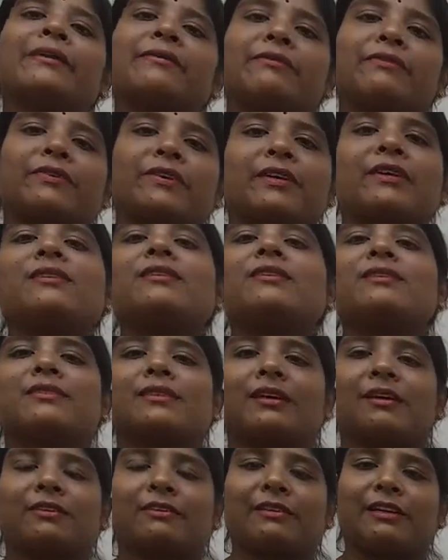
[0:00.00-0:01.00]
for
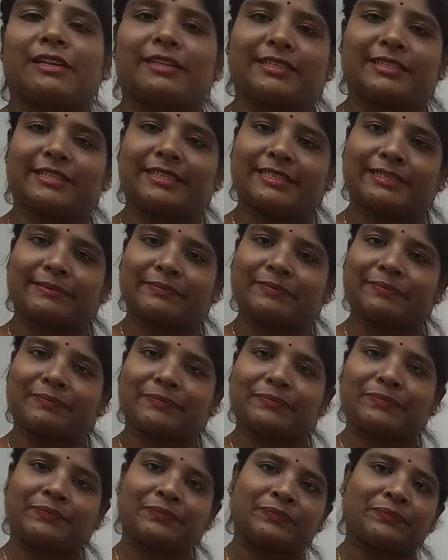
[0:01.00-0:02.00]
circulation.
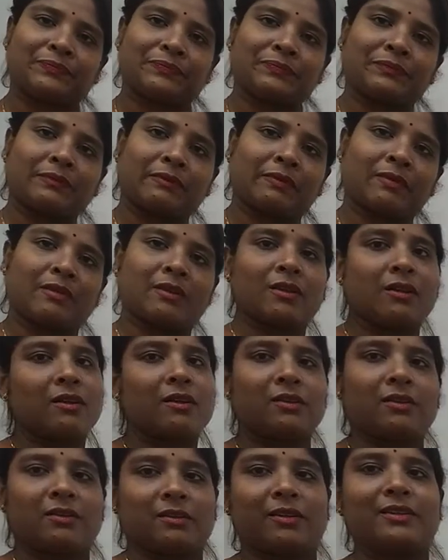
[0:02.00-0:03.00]

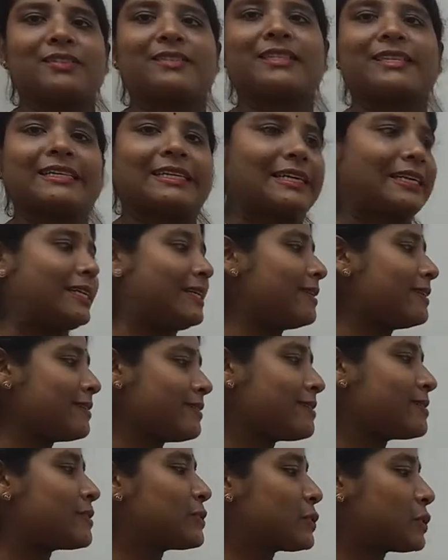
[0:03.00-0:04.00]
Is it clear?
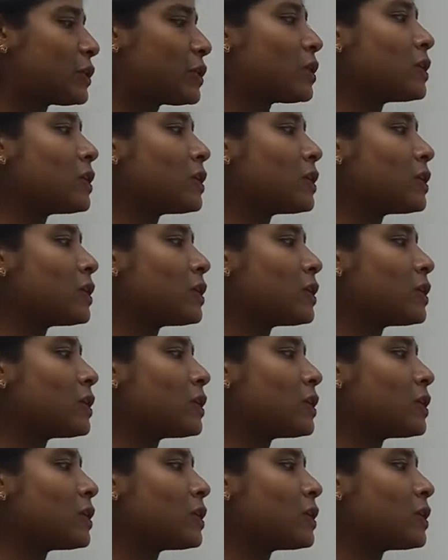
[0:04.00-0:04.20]
So